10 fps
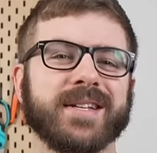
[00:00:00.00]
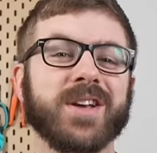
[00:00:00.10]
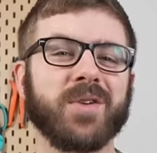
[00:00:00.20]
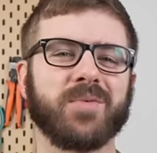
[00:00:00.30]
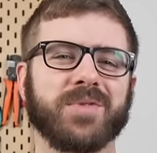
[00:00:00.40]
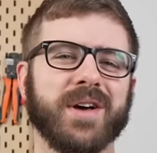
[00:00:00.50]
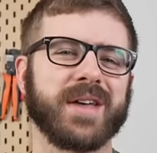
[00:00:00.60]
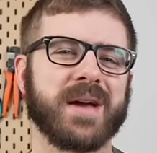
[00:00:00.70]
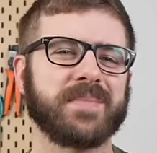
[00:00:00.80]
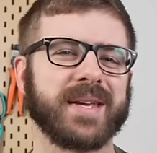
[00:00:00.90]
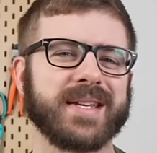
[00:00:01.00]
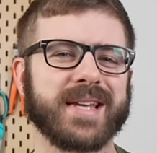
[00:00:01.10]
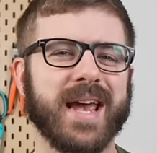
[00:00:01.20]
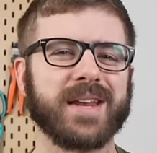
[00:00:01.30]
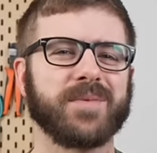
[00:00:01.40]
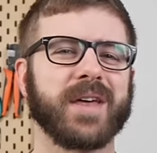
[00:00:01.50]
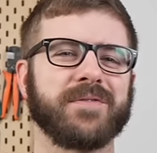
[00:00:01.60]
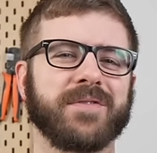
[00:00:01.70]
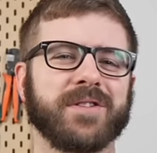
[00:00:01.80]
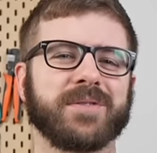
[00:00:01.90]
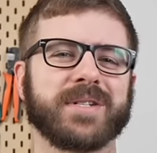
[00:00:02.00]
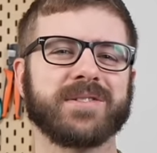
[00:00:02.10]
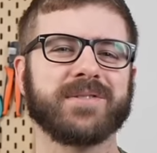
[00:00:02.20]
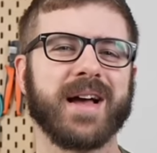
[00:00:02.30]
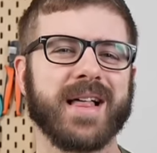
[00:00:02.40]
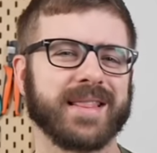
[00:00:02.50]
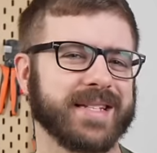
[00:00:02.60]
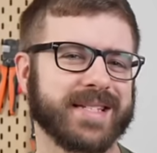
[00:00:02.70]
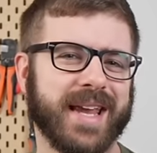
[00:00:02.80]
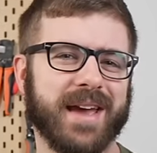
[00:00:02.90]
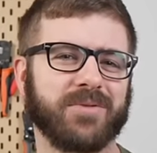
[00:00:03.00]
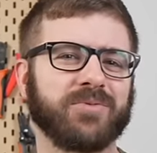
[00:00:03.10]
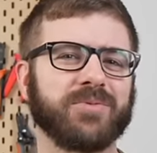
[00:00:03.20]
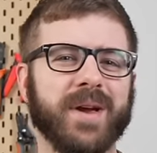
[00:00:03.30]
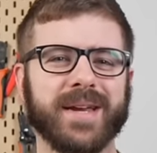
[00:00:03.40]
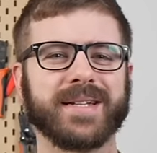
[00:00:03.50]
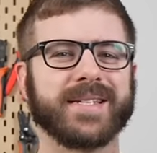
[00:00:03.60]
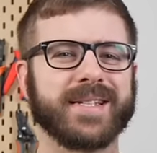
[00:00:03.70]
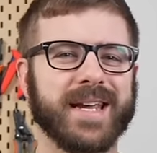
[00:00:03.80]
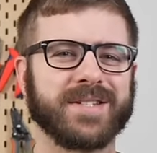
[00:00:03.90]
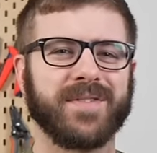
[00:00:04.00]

So with all that being said and without further ado, let's get right into today's